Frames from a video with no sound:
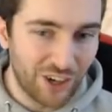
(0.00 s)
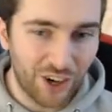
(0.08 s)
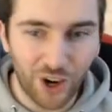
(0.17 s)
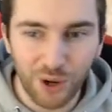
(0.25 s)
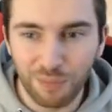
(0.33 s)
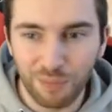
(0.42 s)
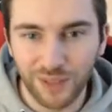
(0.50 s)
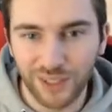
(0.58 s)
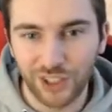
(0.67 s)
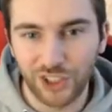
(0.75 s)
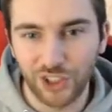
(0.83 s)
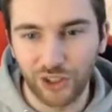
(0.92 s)
open
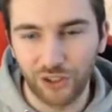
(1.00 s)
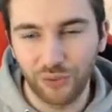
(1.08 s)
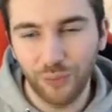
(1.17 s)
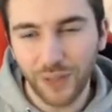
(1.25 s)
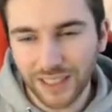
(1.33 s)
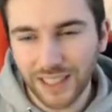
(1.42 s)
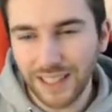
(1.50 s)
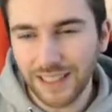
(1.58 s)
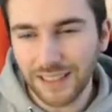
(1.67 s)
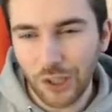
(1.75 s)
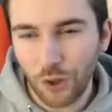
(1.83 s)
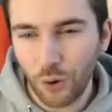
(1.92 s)
shots, which
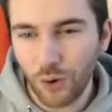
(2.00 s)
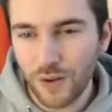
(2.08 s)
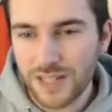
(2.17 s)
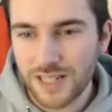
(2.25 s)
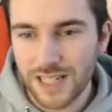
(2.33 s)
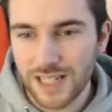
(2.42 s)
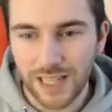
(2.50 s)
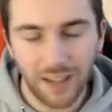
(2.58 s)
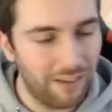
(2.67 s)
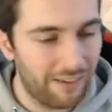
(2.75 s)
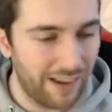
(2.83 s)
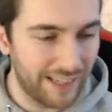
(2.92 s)
is not
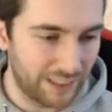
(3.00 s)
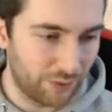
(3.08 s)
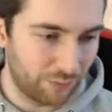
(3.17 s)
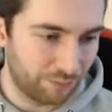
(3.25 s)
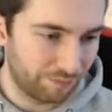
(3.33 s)
ideal.